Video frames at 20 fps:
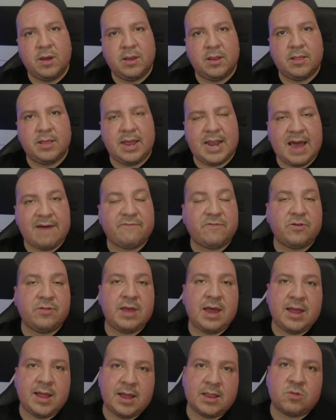And then after
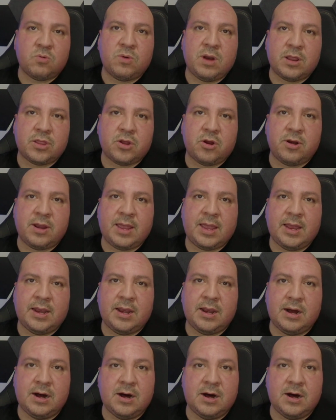that, that's when I started getting